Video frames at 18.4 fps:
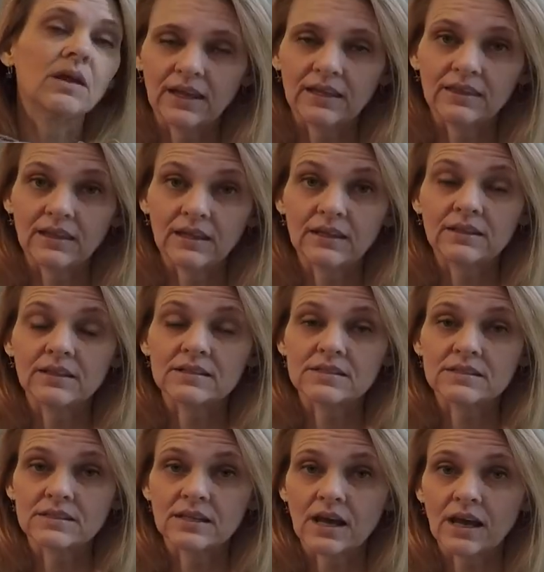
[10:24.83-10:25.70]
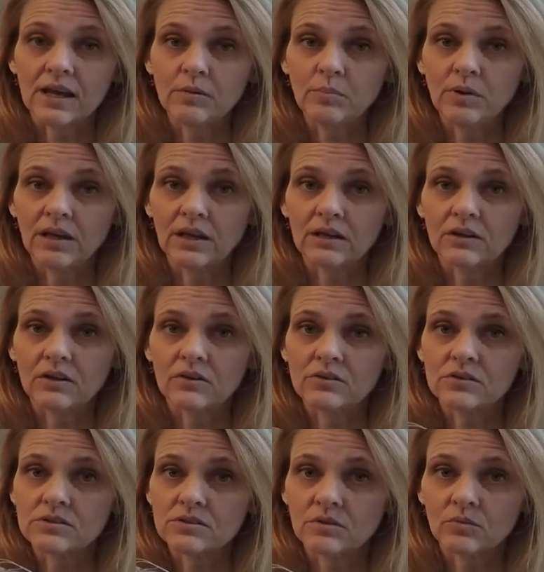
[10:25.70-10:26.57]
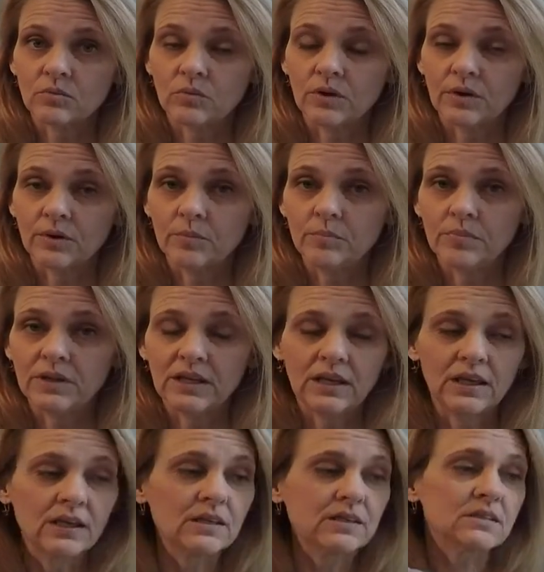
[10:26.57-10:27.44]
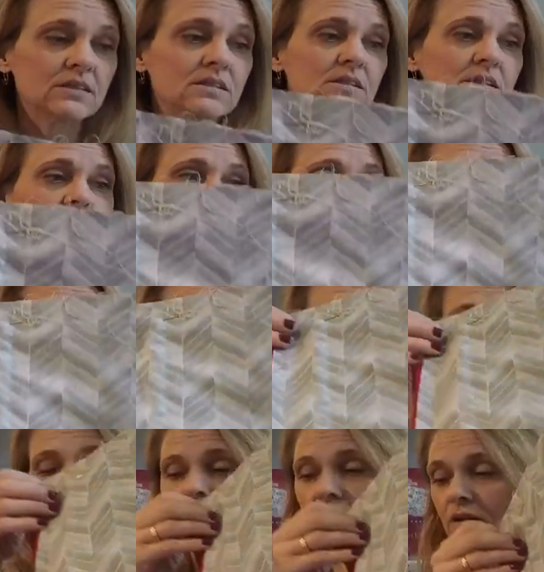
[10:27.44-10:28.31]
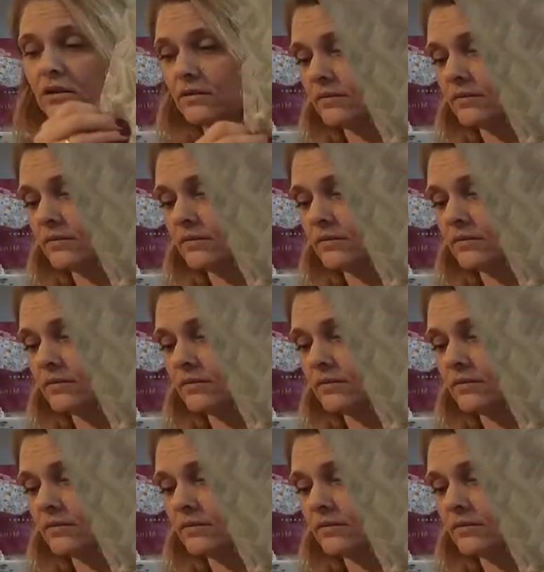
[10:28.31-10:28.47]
And then the side panels will be secure.